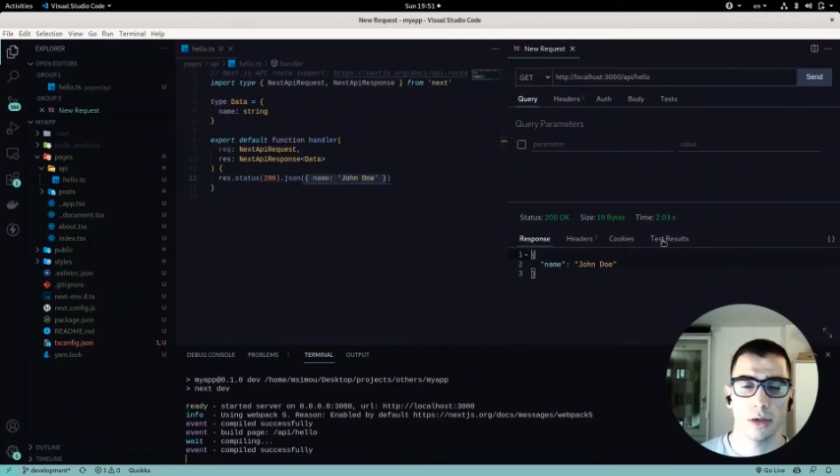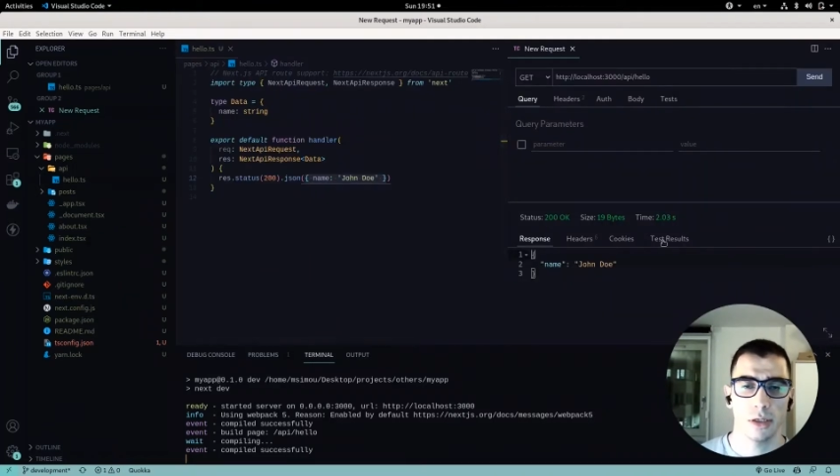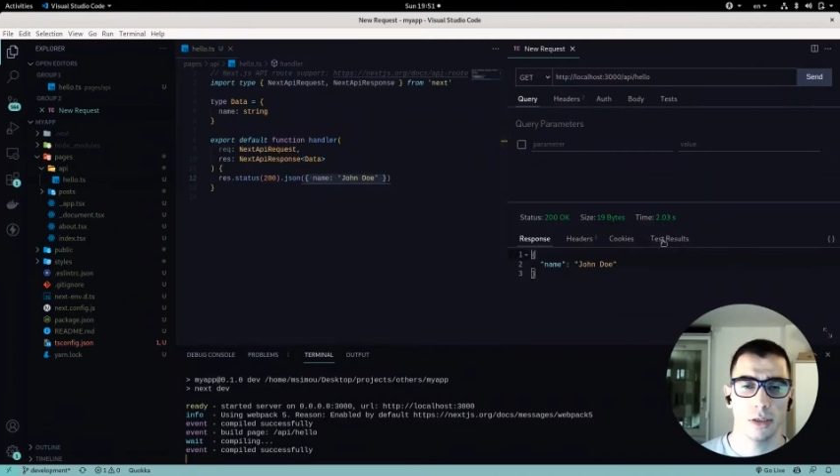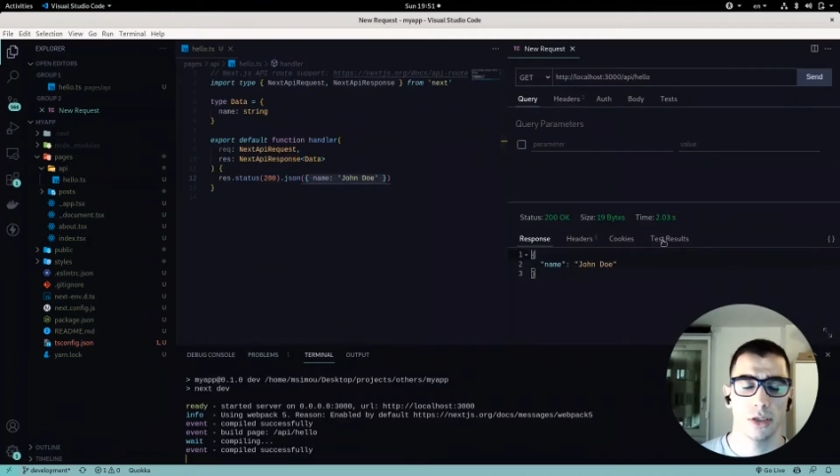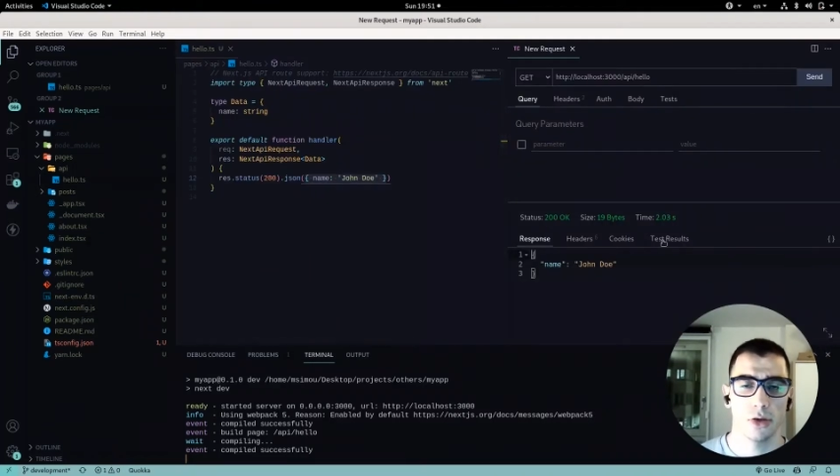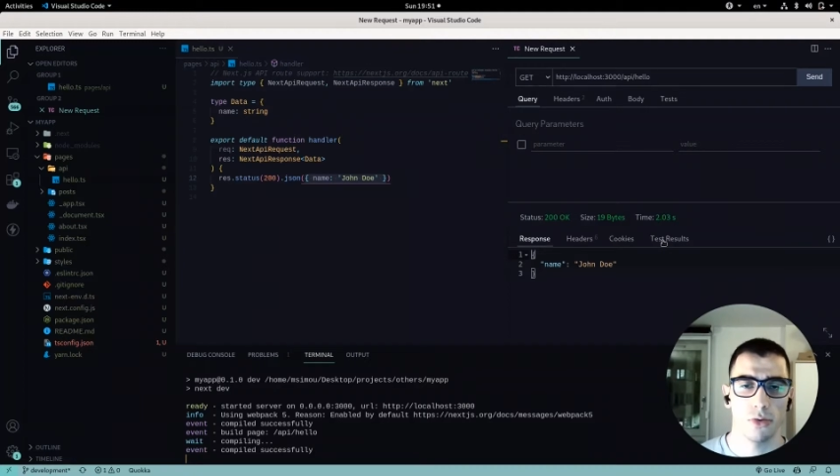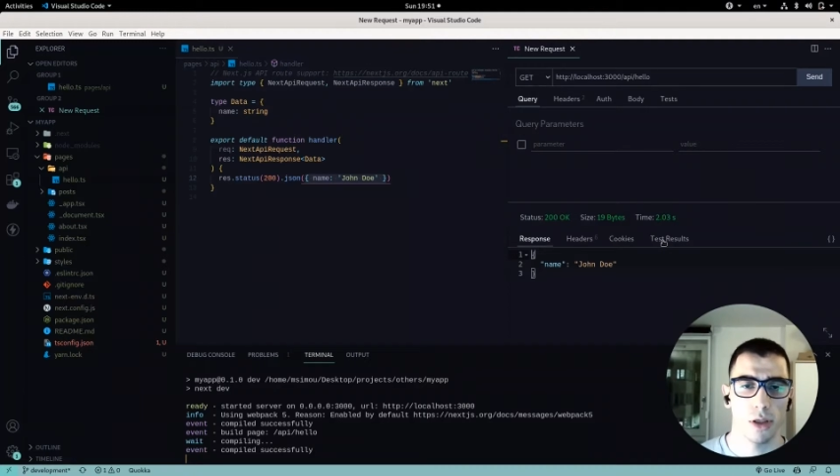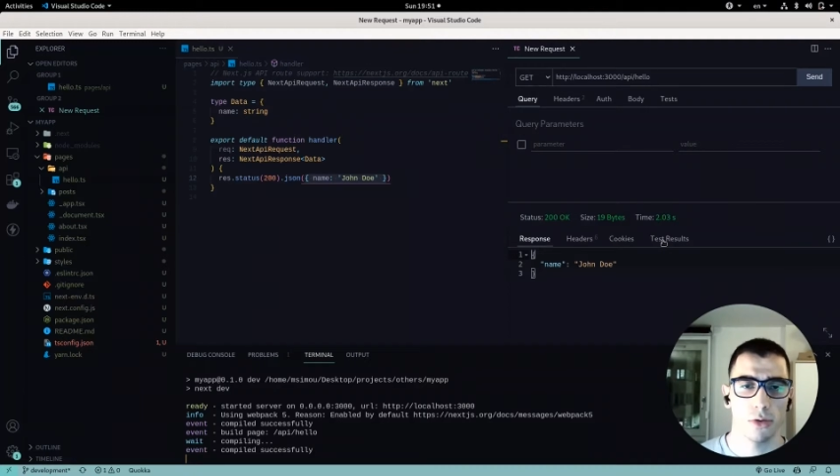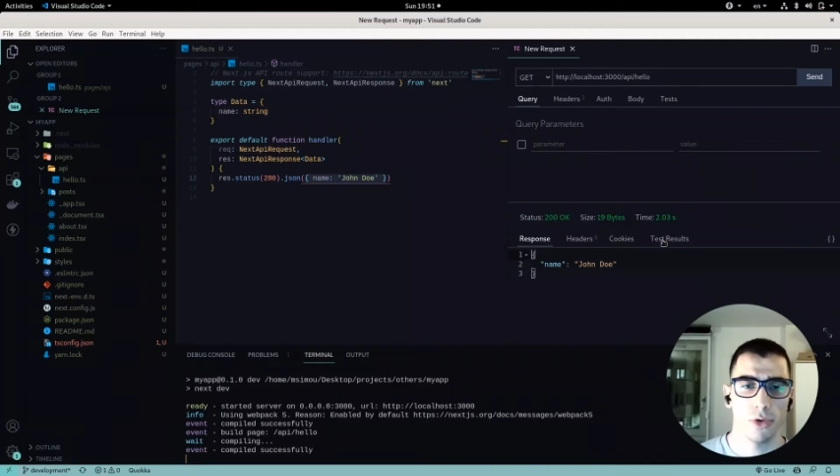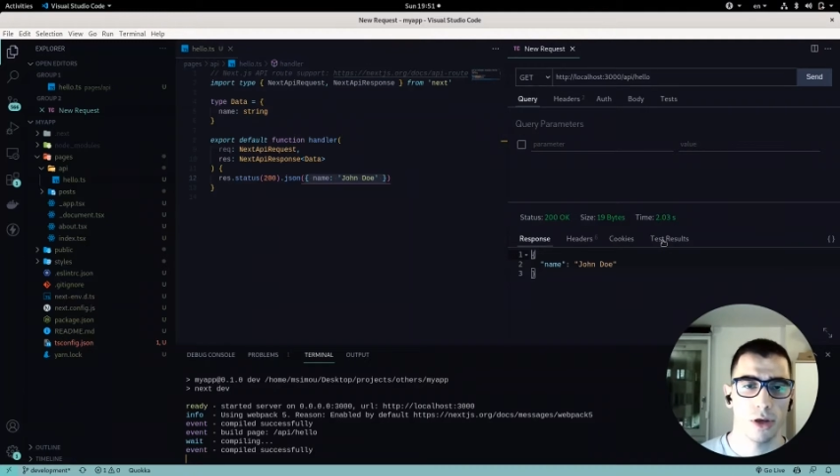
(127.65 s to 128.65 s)
so that we
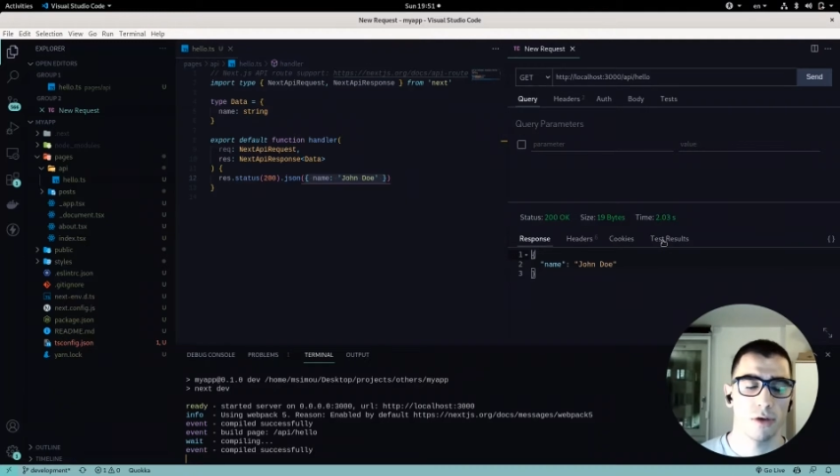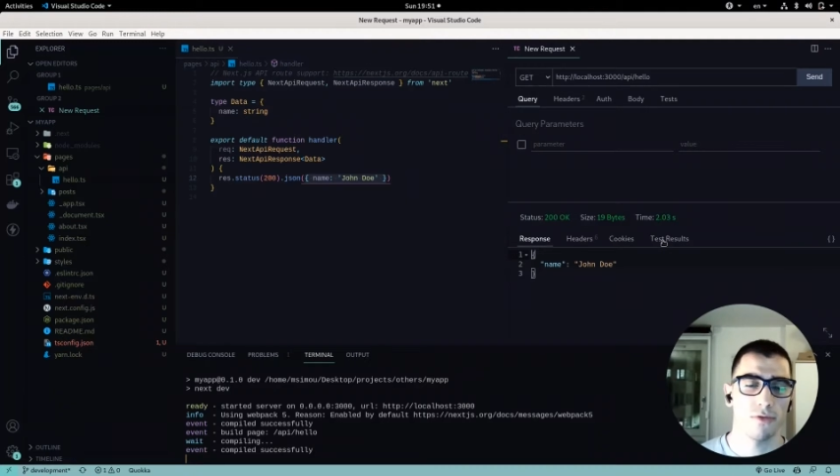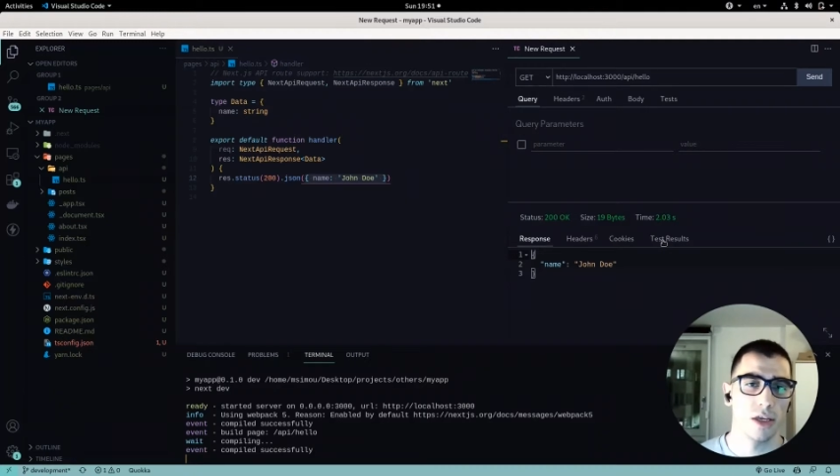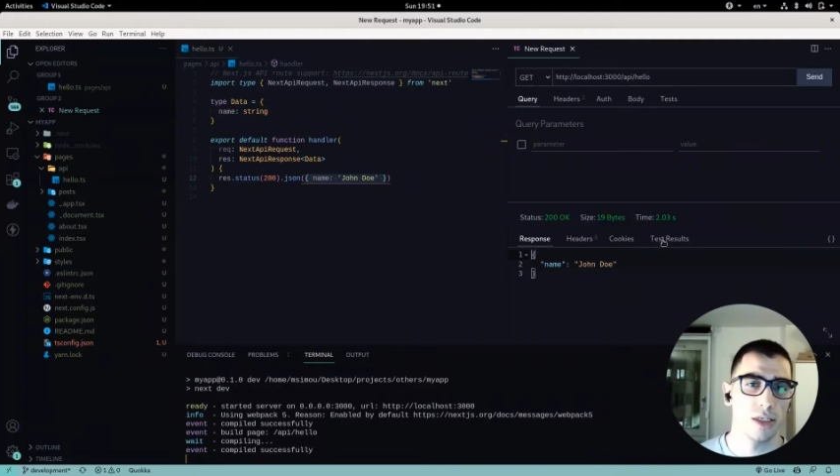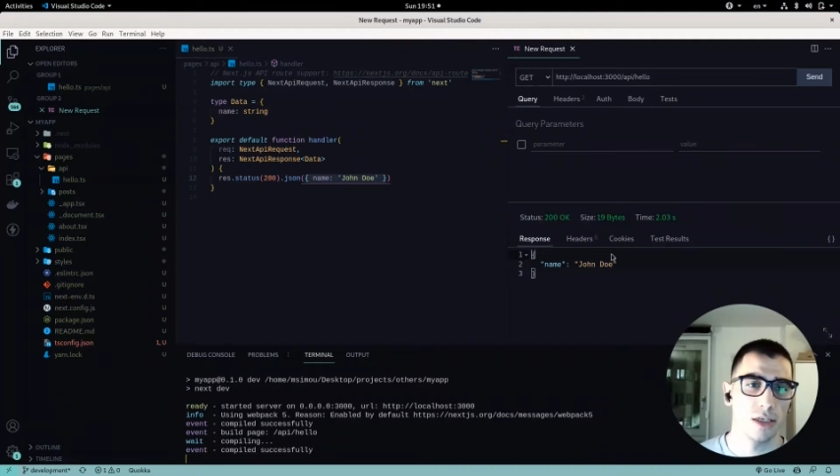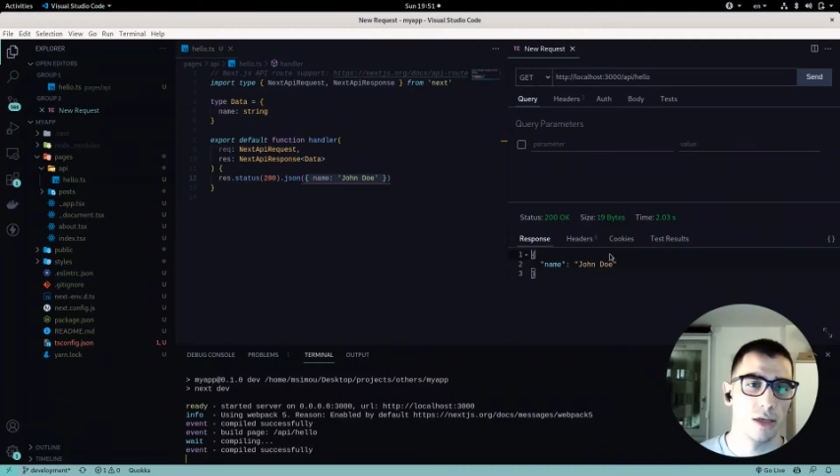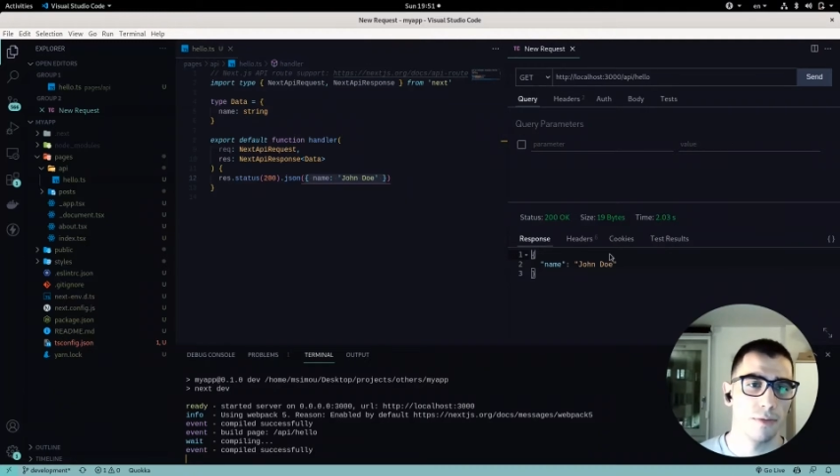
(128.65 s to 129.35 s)
have easy